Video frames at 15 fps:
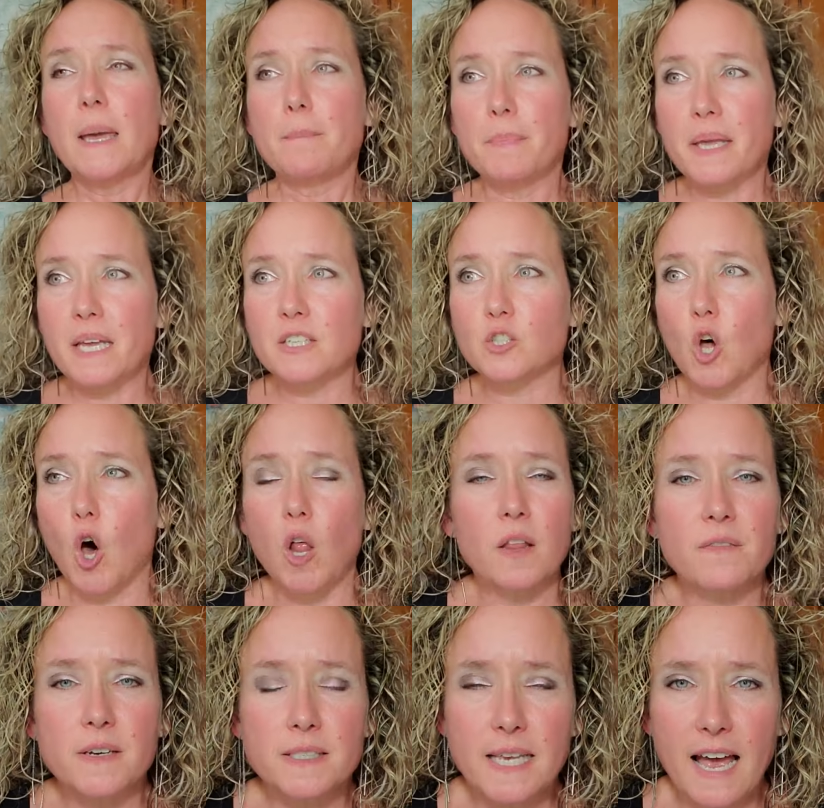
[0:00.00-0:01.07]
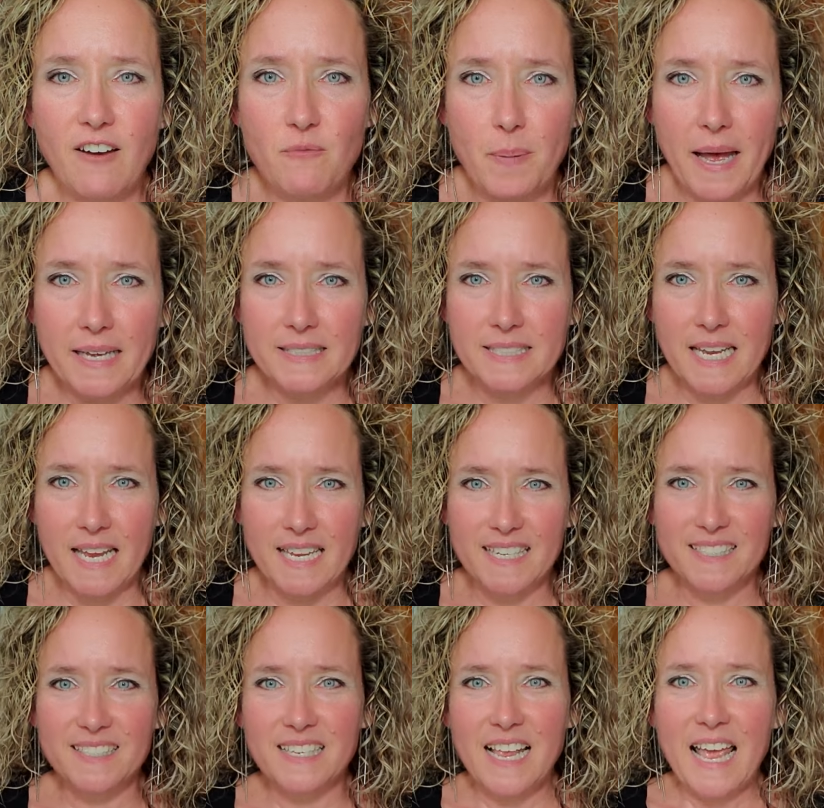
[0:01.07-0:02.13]
because all of us have bad
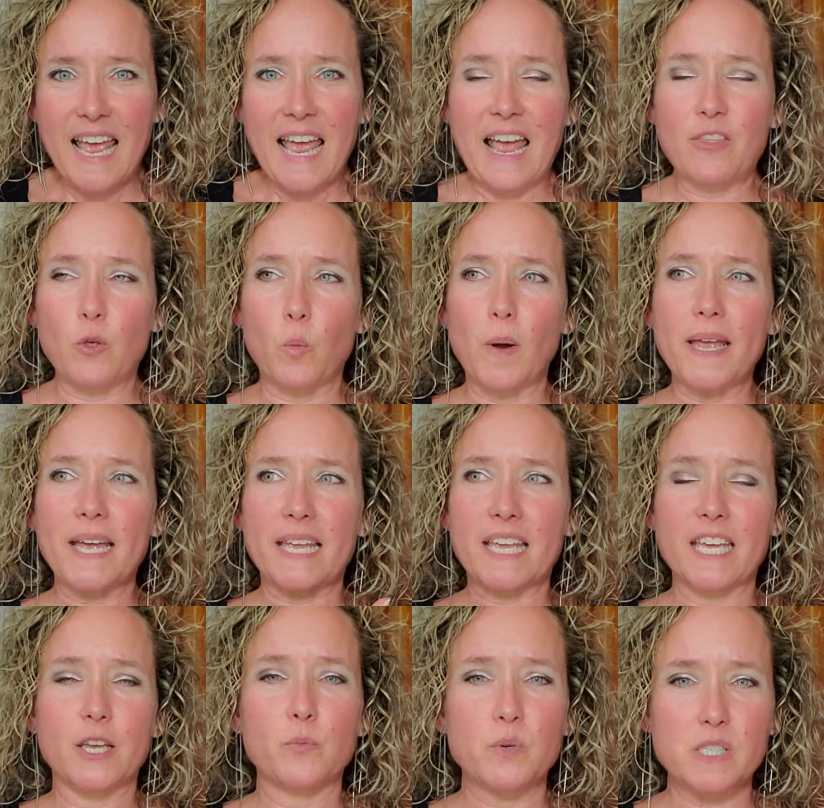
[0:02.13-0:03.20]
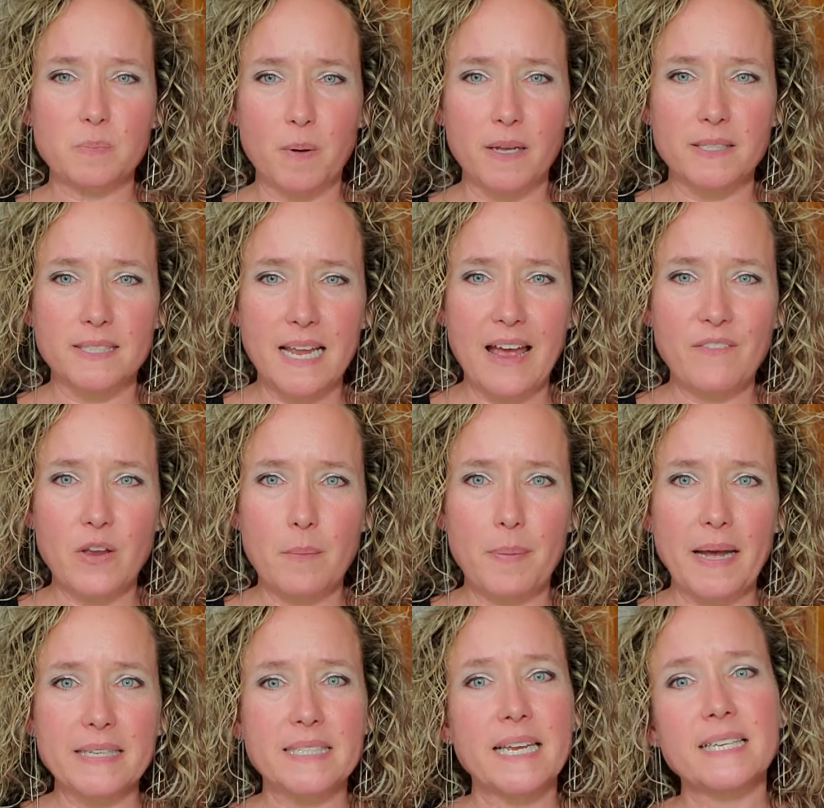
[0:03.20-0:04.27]
days, and the way a kid responds to having a
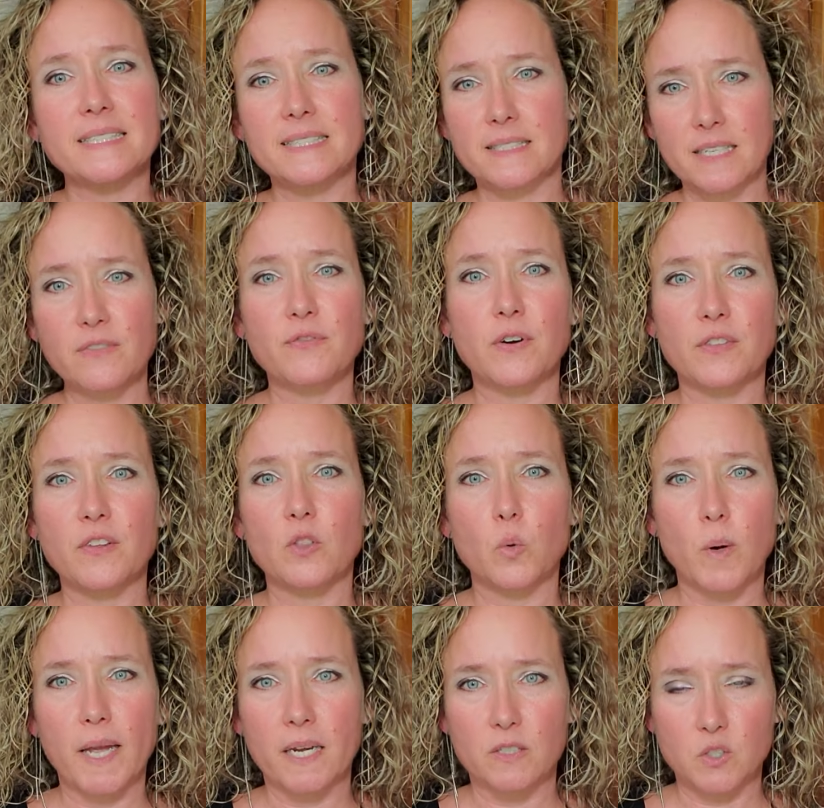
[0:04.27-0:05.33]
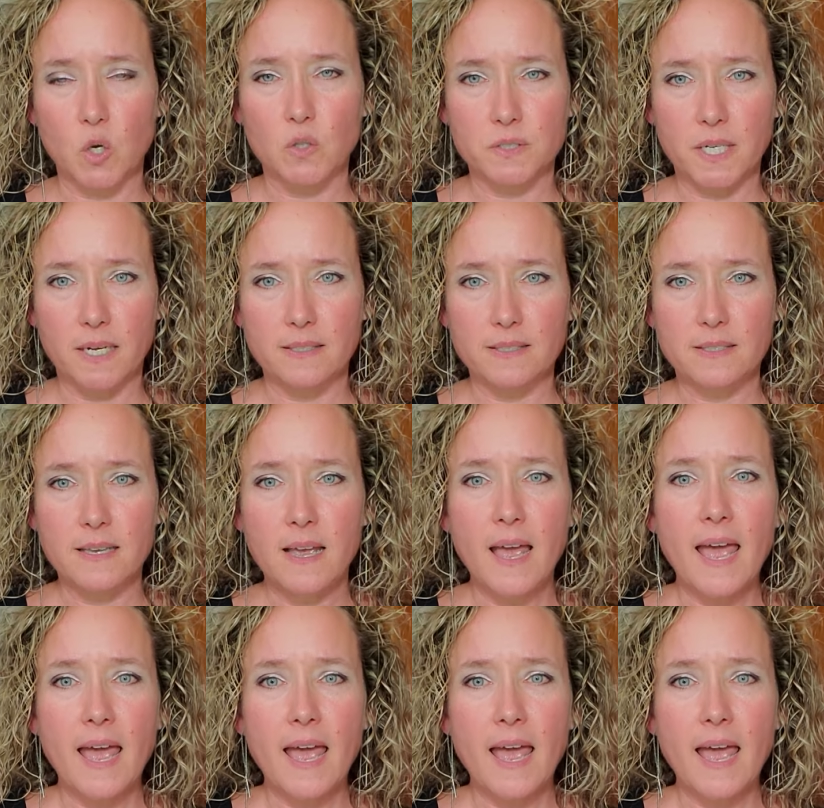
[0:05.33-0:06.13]
bad day is different than the way an adult does.